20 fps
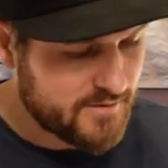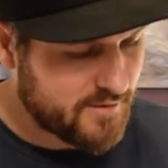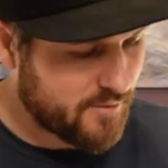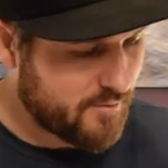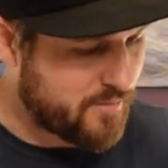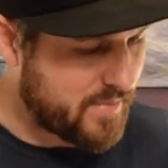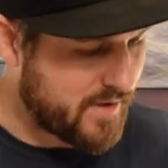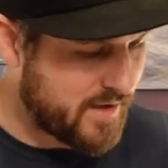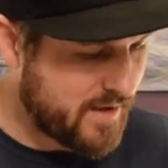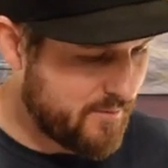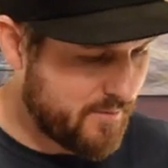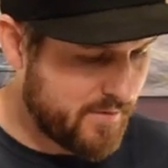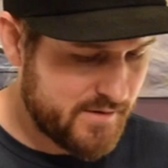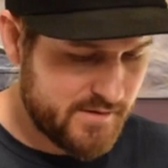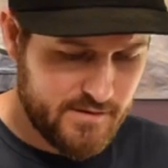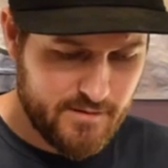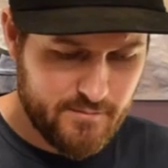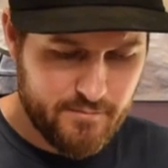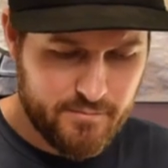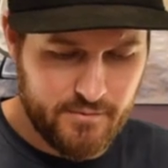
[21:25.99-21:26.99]
So B was
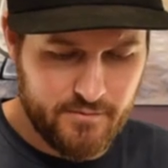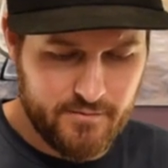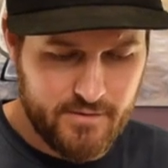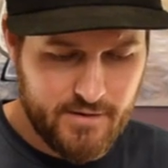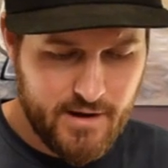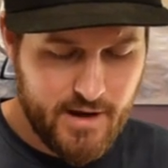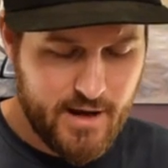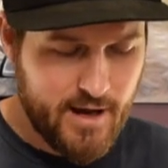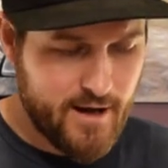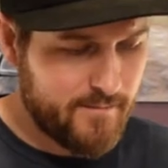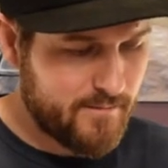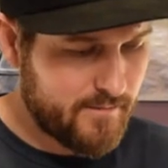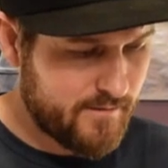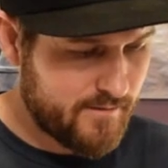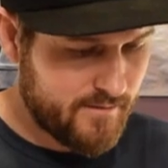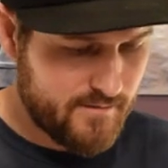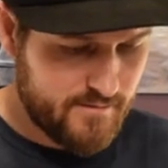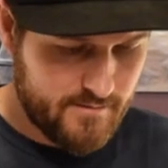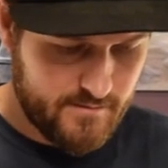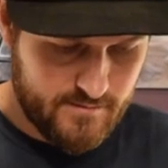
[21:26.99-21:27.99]
the
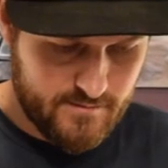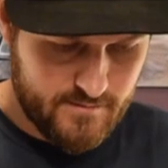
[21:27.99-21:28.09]
Boonahaven.